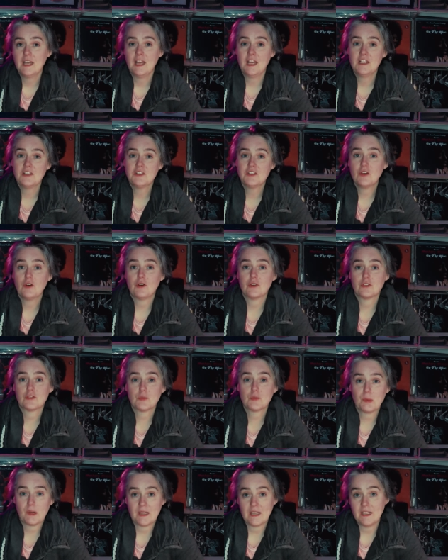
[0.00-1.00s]
and she also
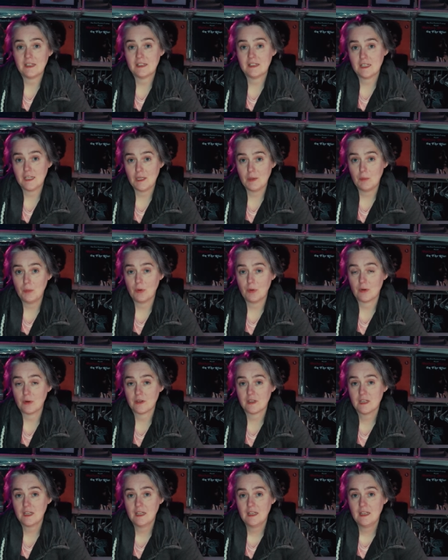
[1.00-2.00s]
played
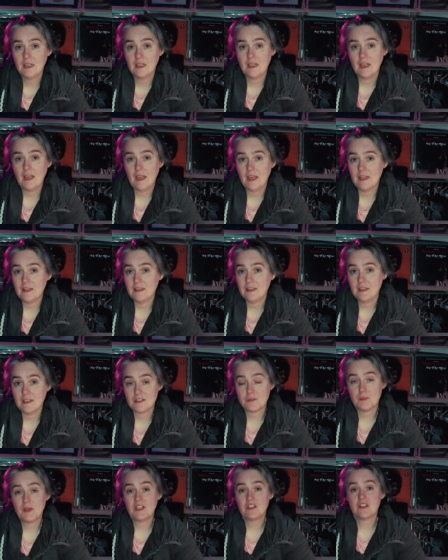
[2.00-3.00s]
keyboard. And
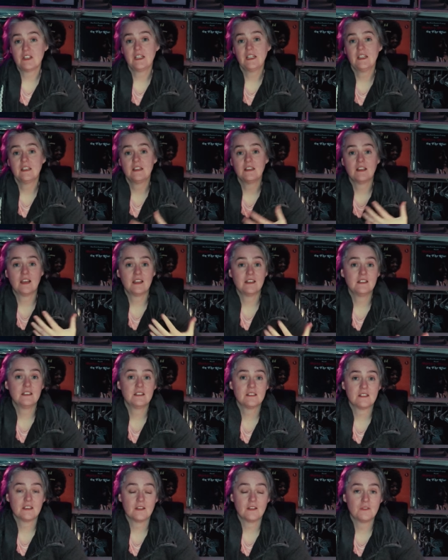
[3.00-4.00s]
especially in the nineteen
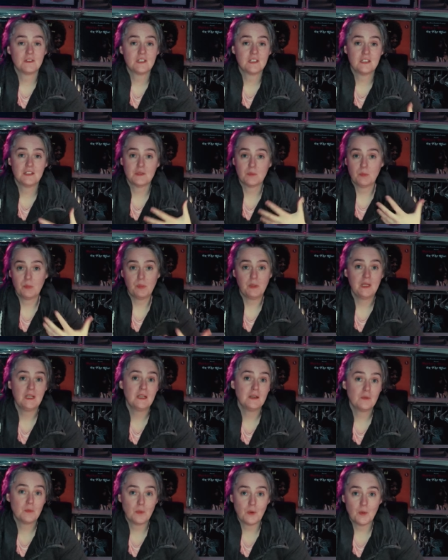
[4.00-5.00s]
seventies,
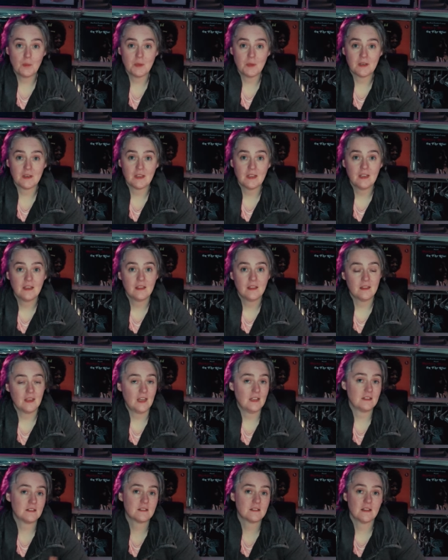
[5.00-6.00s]
being a woman,
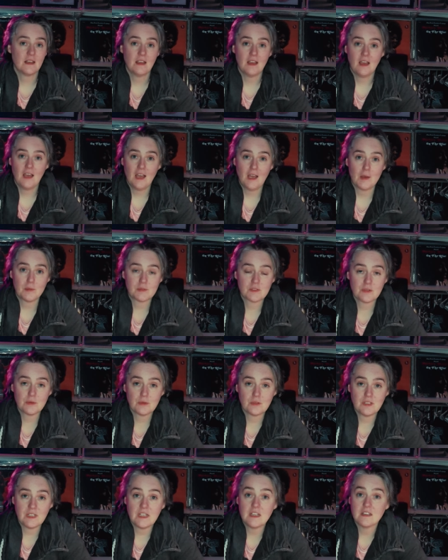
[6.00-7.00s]
that's
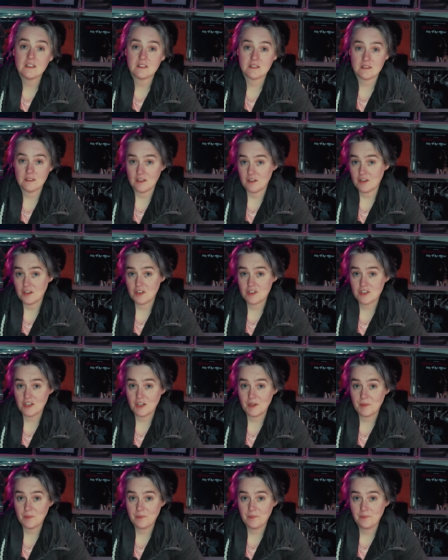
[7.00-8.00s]
absolutely
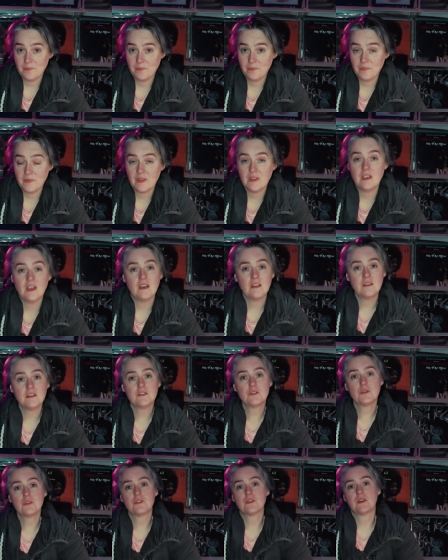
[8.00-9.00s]
astonishing. The other
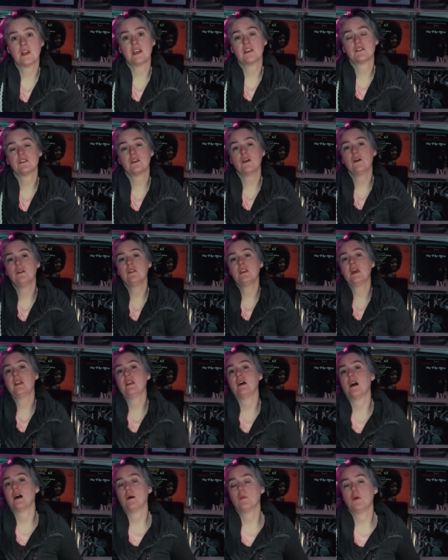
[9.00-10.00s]
two tracks on
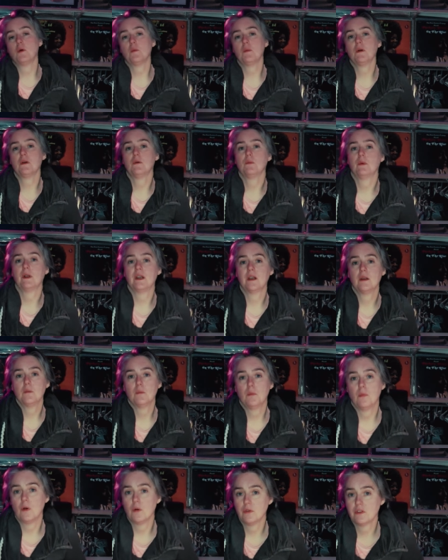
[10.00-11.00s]
that album were
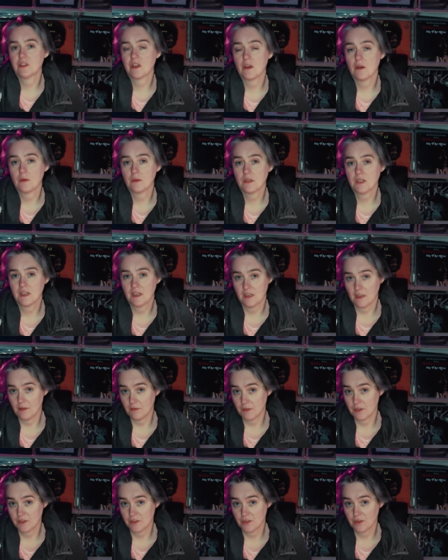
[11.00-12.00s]
Motown
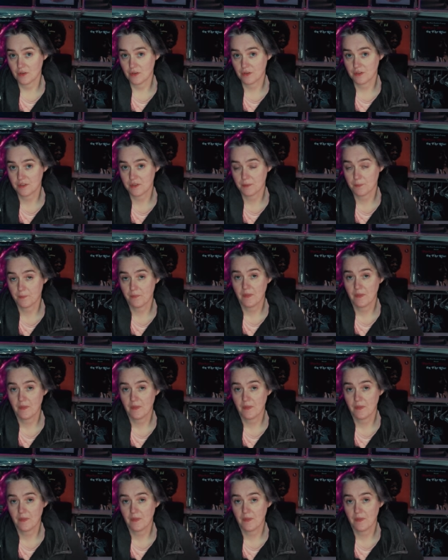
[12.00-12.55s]
cover songs.